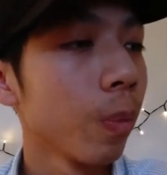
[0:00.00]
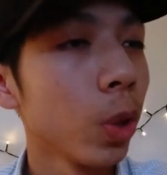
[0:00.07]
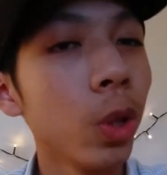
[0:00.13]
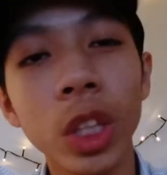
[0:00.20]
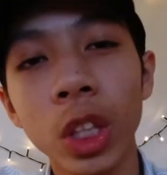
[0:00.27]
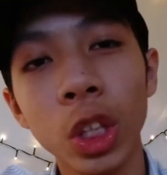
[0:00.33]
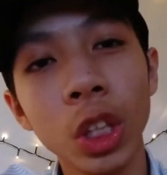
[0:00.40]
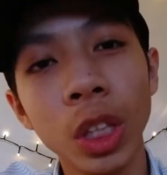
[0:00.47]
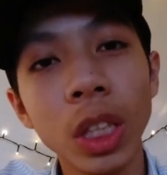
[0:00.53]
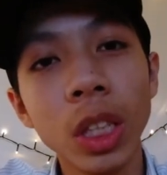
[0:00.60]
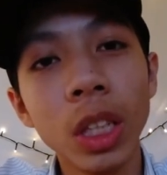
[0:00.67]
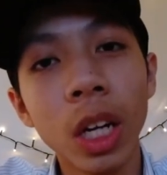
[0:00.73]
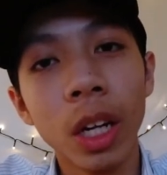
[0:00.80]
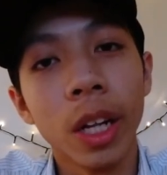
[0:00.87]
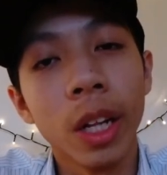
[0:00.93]
you are just
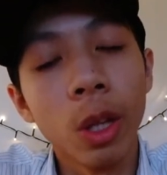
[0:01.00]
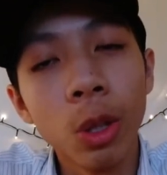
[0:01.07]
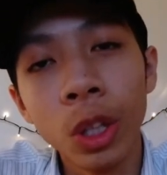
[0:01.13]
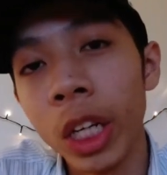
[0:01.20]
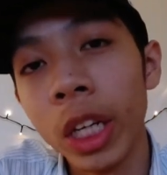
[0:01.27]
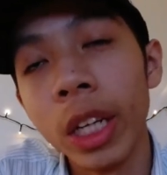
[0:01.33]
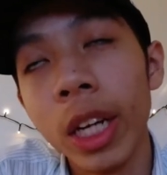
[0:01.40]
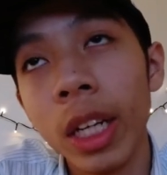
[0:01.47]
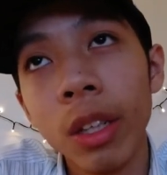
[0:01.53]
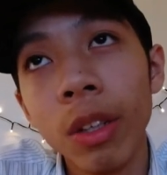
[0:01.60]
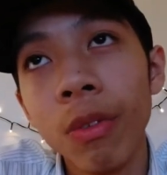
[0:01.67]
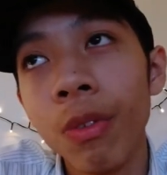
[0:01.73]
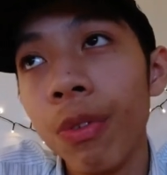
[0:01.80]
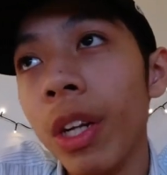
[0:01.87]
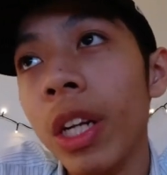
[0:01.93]
not looking at
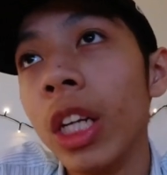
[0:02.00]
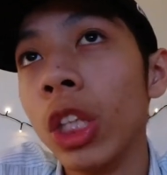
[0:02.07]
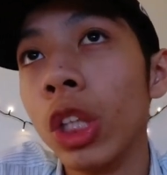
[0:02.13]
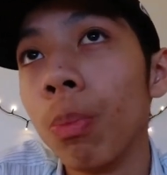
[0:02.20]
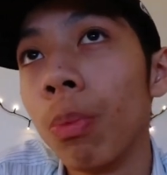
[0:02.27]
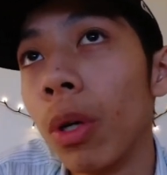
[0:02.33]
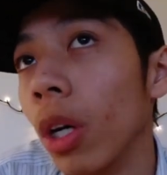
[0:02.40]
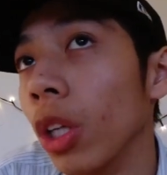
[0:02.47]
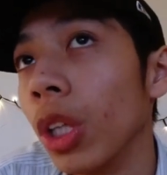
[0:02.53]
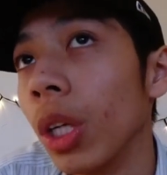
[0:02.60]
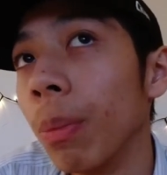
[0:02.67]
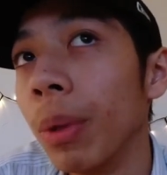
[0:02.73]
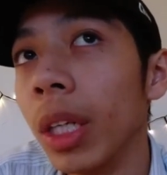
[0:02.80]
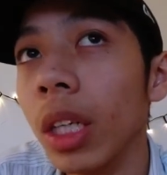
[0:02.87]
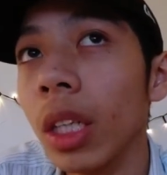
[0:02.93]
finished
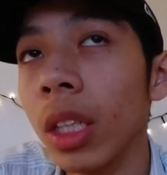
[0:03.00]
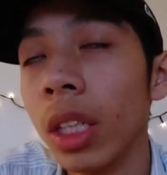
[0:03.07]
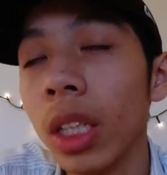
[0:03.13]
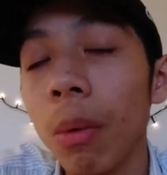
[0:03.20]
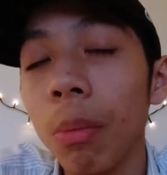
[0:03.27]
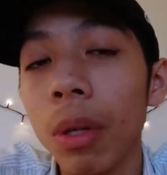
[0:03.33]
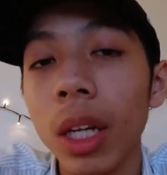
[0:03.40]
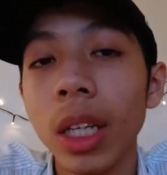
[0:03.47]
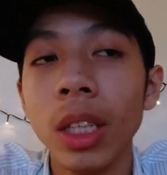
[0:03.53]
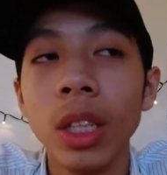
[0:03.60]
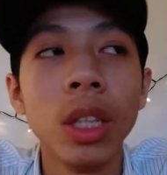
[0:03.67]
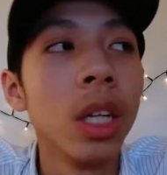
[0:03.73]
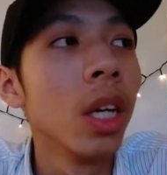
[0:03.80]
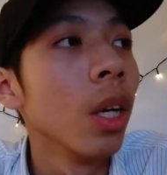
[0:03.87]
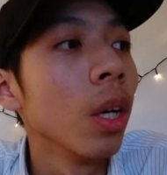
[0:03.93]
project, because
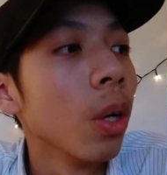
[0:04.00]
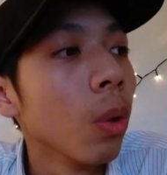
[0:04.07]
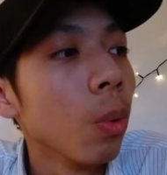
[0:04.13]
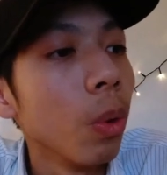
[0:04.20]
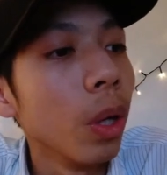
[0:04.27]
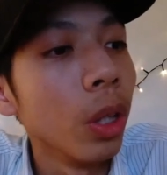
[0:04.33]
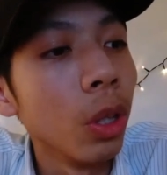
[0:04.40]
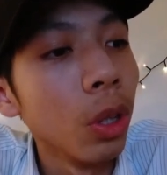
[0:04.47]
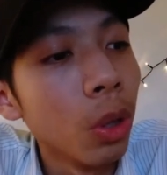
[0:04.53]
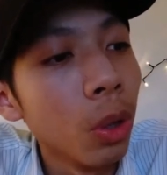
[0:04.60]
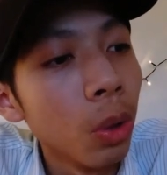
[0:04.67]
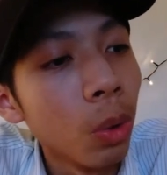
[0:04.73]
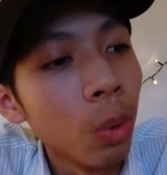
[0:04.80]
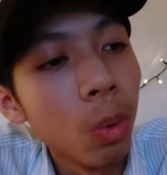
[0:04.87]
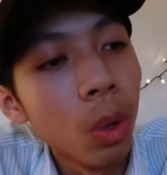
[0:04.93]
sometimes when
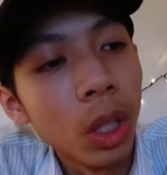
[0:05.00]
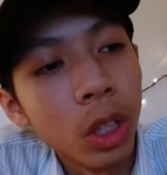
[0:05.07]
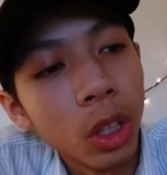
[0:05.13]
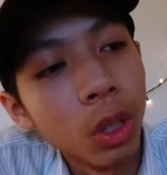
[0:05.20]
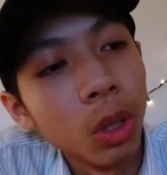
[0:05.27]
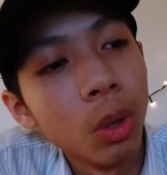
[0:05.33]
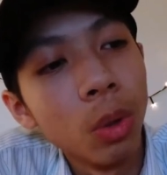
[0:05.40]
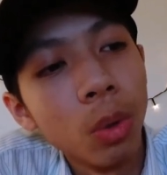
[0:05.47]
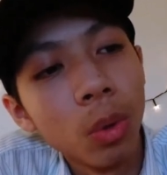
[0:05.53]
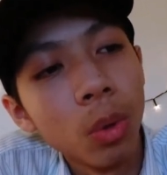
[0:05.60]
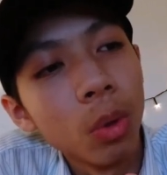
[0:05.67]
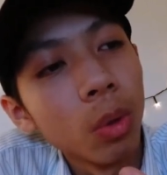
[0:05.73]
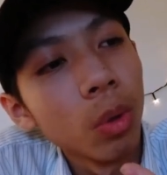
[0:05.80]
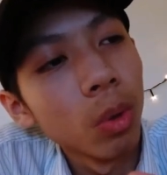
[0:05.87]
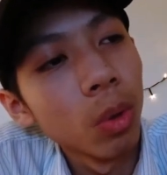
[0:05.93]
you want to
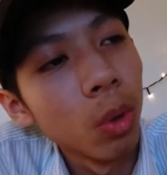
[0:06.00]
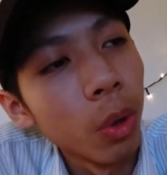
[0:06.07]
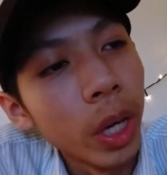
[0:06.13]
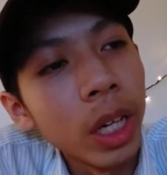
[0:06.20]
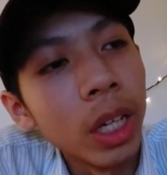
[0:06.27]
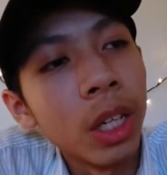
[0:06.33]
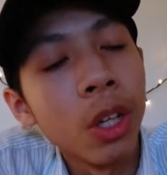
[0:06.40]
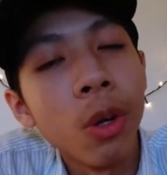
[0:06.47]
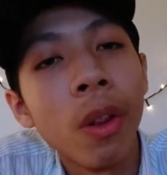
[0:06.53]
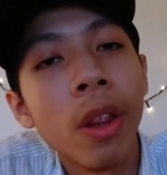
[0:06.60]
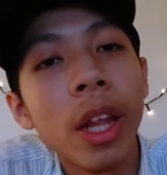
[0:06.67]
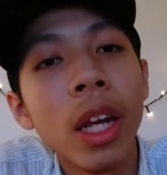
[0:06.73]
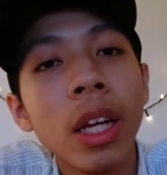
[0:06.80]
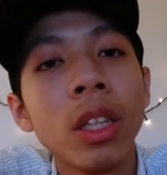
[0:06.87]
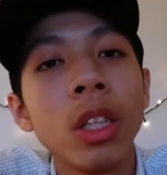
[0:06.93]
create a new
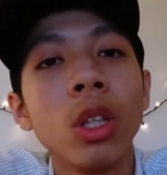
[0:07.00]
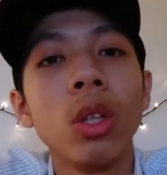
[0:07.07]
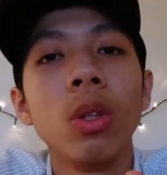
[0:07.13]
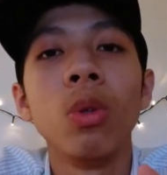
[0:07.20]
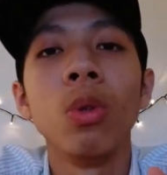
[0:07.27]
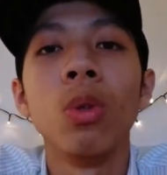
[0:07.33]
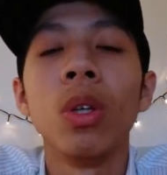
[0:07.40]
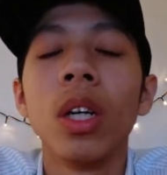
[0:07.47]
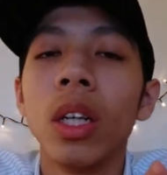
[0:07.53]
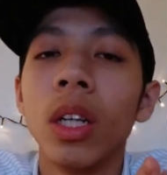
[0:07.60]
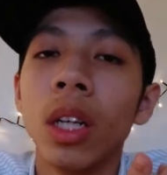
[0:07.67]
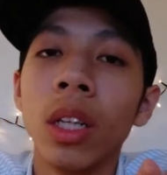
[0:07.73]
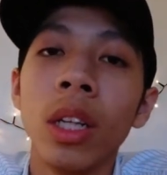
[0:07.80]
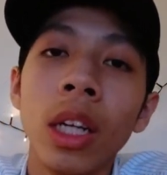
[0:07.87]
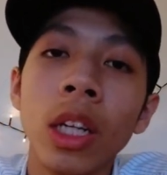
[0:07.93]
things, you're
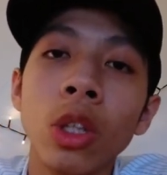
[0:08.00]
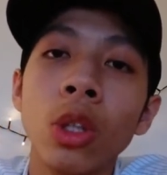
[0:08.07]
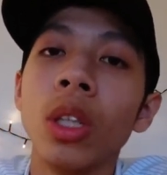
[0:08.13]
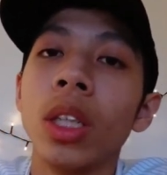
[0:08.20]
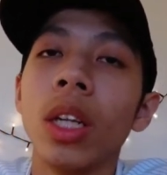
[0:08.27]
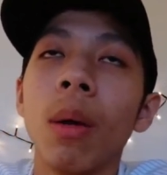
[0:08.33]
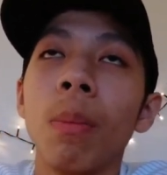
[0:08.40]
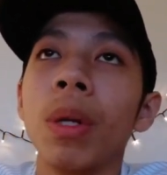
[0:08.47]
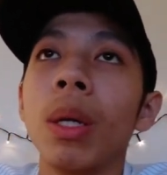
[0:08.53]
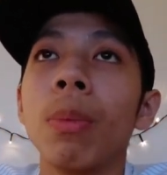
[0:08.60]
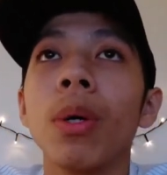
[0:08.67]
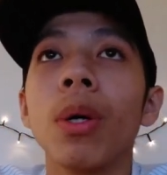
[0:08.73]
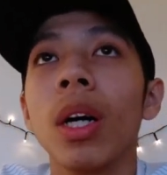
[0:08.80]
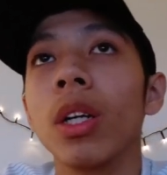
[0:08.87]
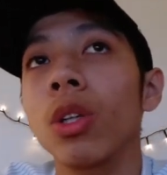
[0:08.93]
gonna teach some
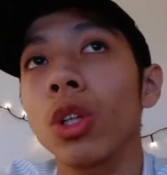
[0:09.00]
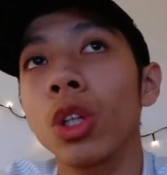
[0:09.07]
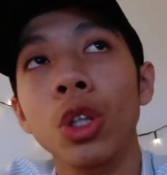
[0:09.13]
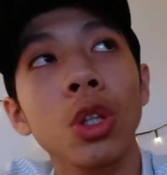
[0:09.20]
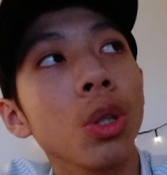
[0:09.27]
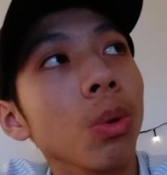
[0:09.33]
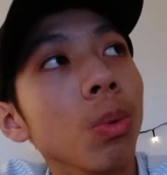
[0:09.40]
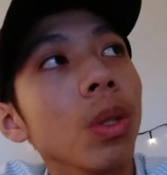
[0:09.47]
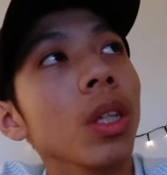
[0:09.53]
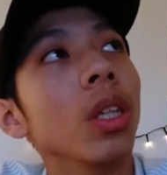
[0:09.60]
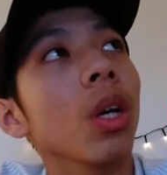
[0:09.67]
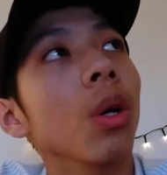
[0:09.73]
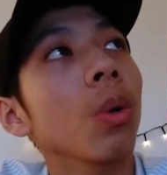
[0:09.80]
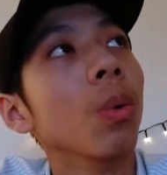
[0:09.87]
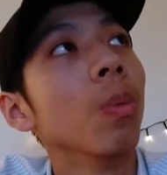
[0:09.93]
people how to shoot.
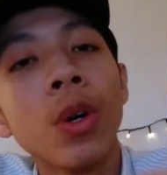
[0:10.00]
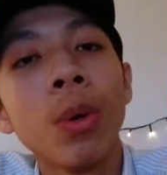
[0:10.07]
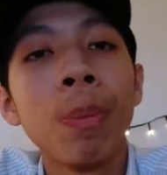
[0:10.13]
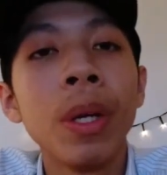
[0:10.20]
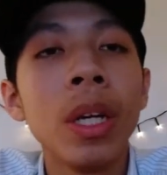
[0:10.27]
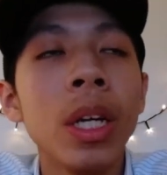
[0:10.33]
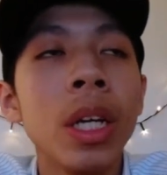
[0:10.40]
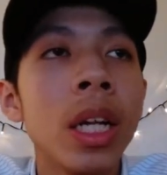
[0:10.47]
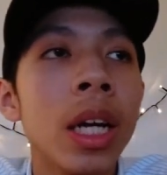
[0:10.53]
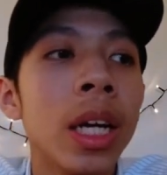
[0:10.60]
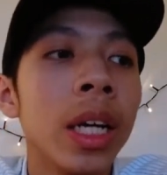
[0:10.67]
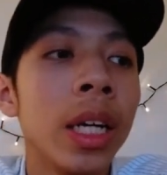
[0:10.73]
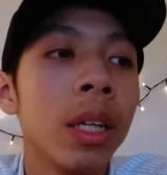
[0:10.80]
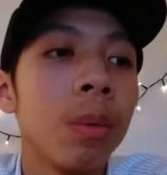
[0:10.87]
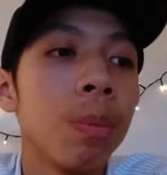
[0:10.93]
So it will be
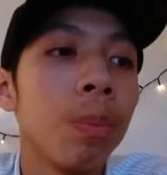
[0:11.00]
like